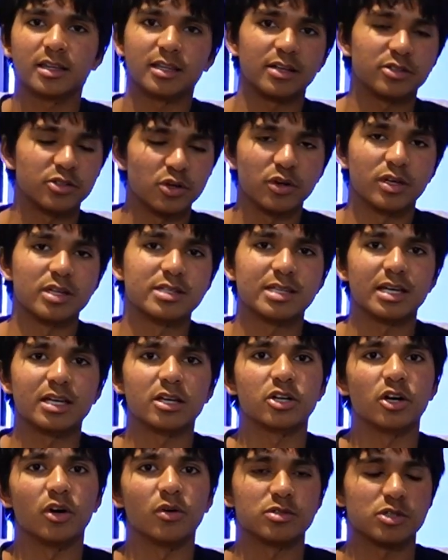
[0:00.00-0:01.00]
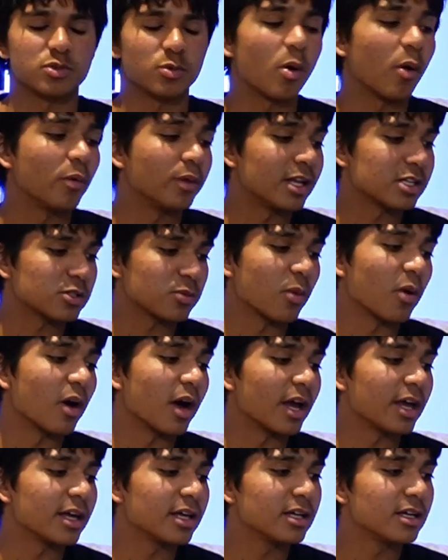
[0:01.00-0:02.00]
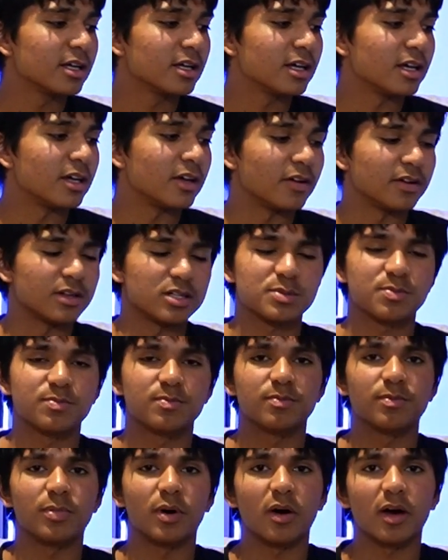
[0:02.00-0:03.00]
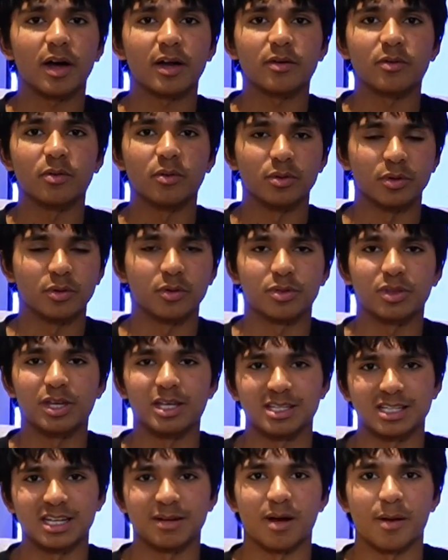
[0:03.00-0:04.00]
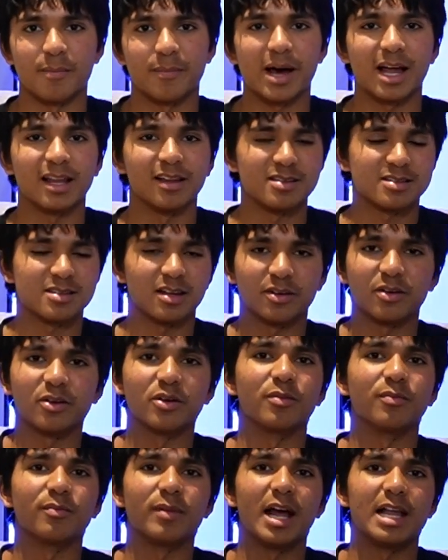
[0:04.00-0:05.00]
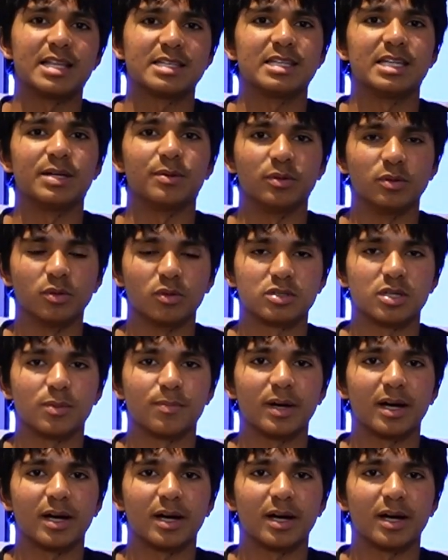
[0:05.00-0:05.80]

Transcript: They do concede goals as well, and that's why, you know, just despite all the good things said about Palace, I know Man City will look to